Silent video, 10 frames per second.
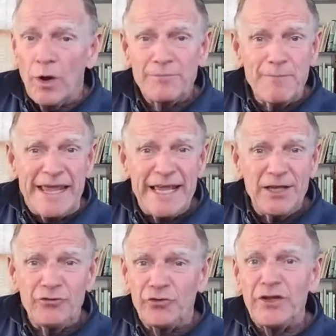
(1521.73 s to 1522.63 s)
What
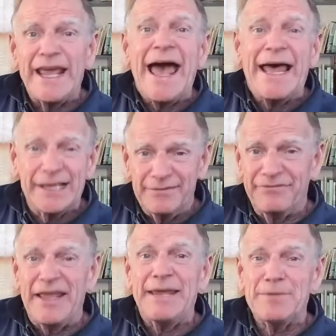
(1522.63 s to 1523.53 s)
made Seattle
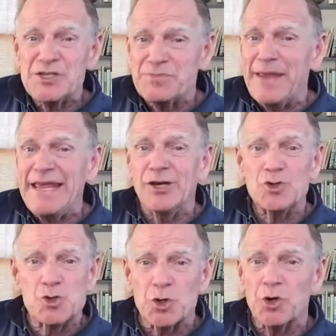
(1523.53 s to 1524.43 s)
famous made
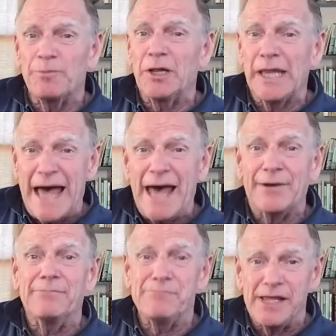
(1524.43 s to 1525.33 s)
a gerbil
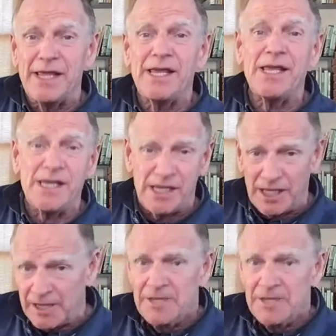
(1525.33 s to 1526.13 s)
out of me.